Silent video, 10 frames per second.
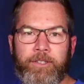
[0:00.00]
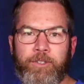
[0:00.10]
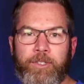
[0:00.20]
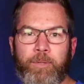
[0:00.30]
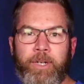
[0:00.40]
and
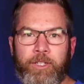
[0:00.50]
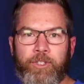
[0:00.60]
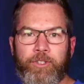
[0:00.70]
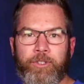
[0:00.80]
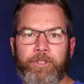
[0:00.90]
just to make
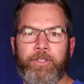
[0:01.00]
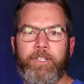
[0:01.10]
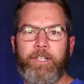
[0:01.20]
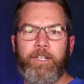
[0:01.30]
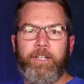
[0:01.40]
sure
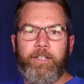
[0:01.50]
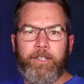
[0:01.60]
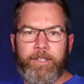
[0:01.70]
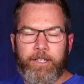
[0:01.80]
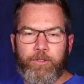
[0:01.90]

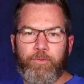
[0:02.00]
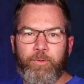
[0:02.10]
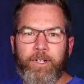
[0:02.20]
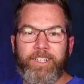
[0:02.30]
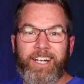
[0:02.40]
that that's
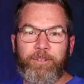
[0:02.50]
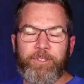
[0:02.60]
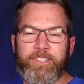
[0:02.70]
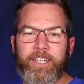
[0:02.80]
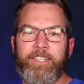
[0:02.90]
what God
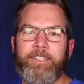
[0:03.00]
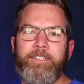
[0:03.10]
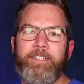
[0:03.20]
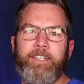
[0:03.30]
was saying.